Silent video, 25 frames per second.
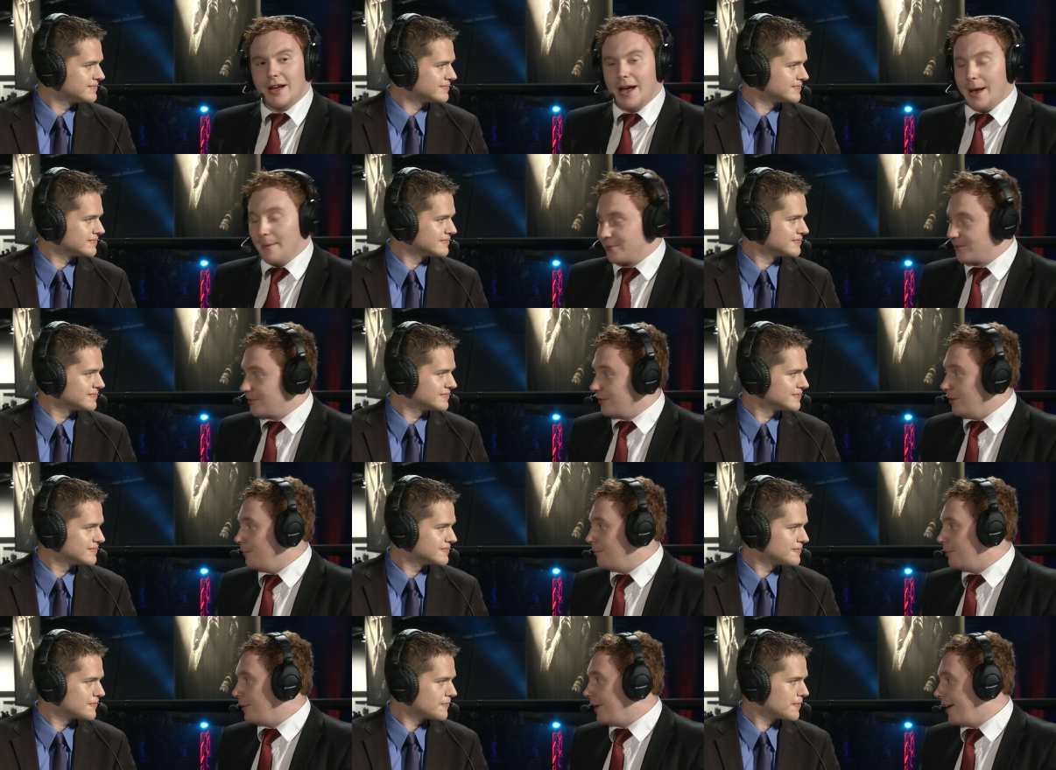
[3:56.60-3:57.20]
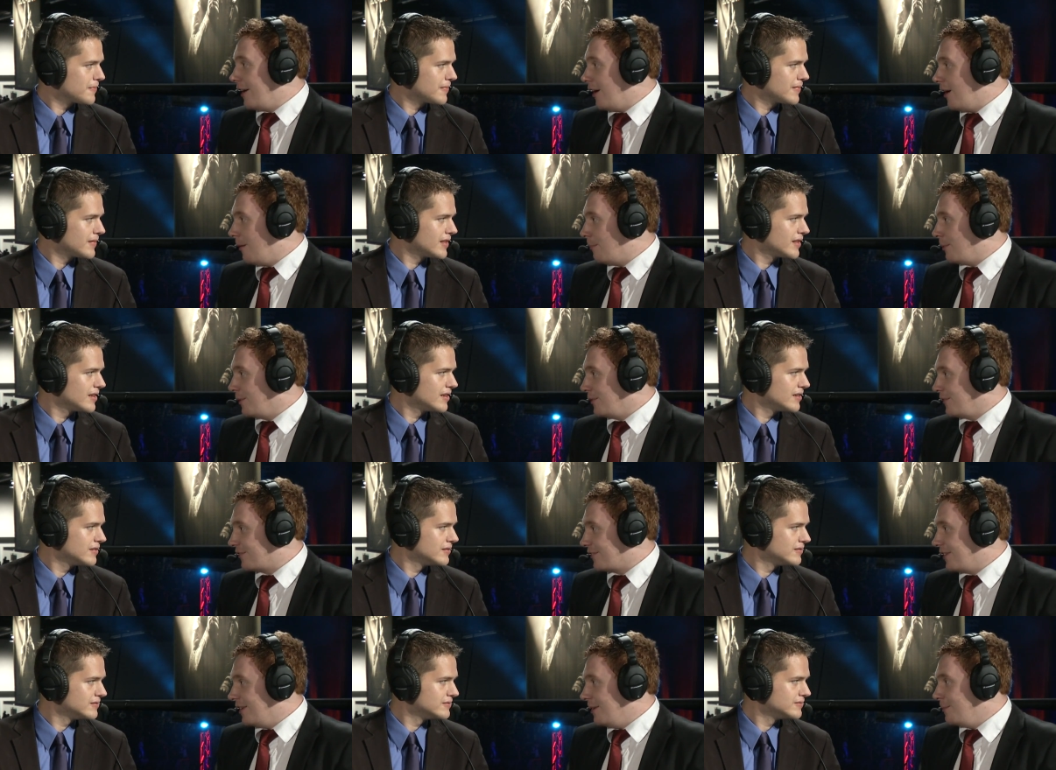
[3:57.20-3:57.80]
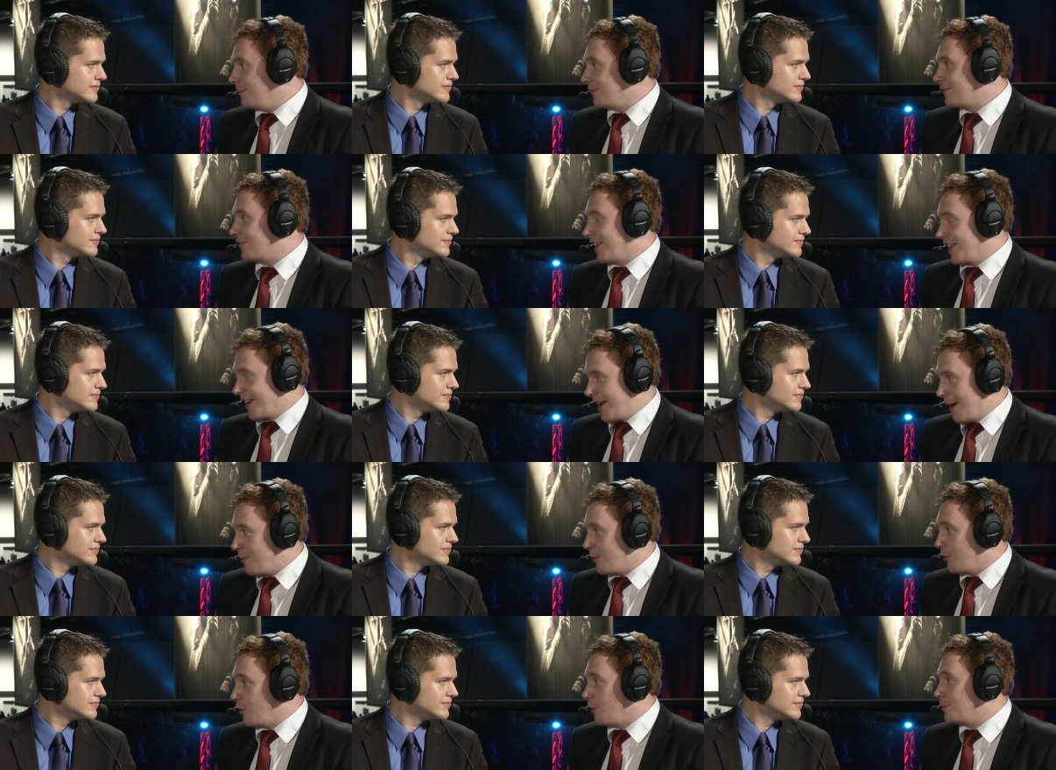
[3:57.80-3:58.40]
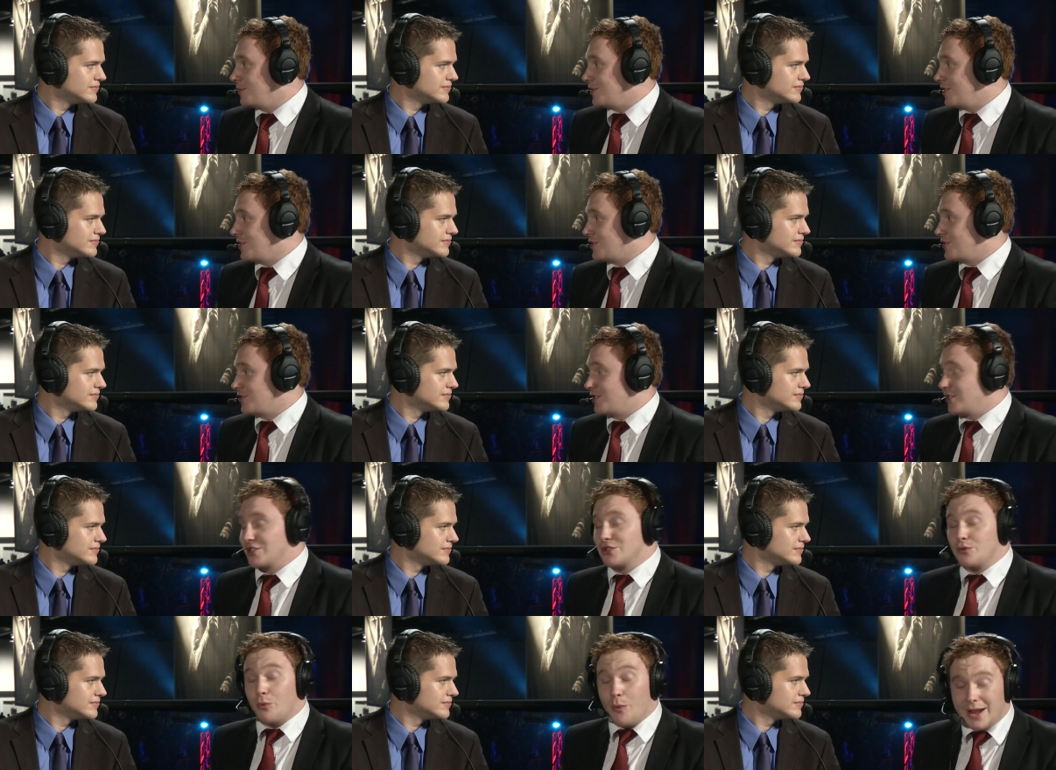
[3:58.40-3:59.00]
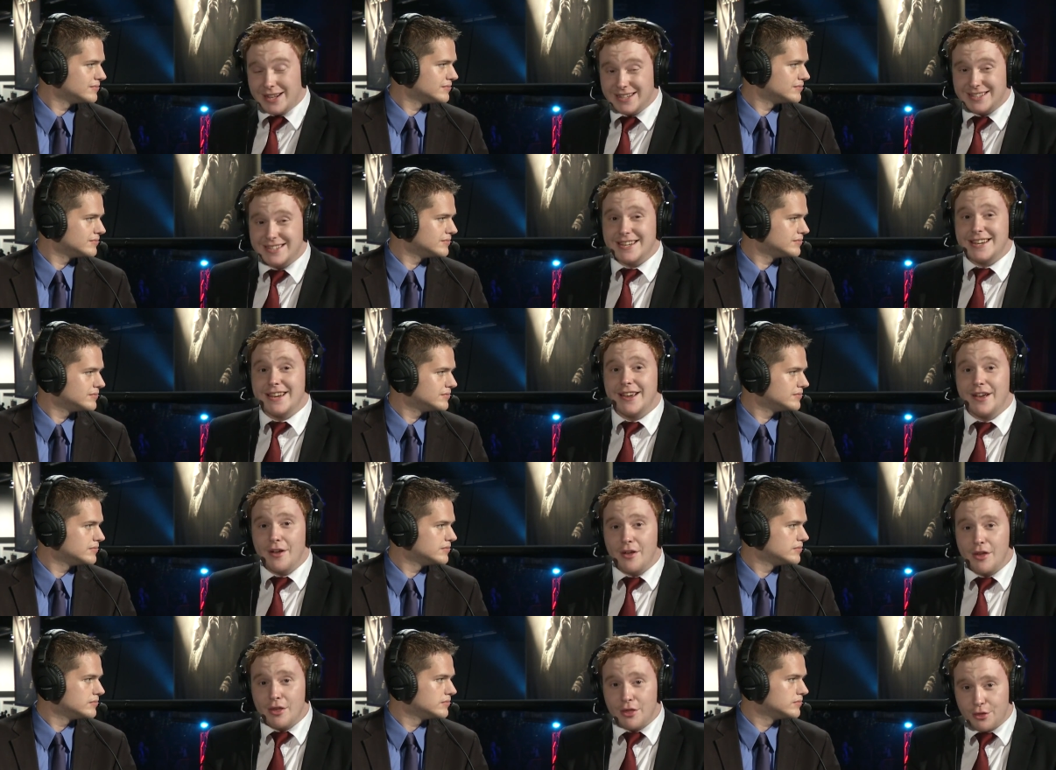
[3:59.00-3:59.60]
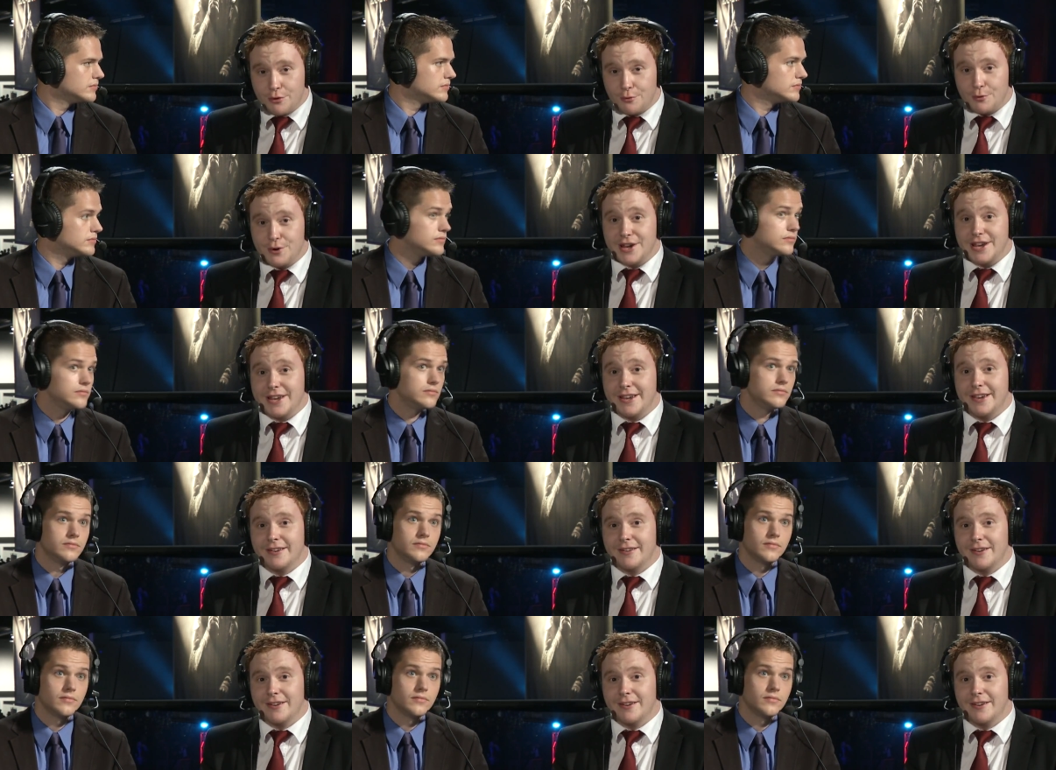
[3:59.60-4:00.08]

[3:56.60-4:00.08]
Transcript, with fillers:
Speaker 1: Epsilon play hardpoint slums, they kept their opposition to 23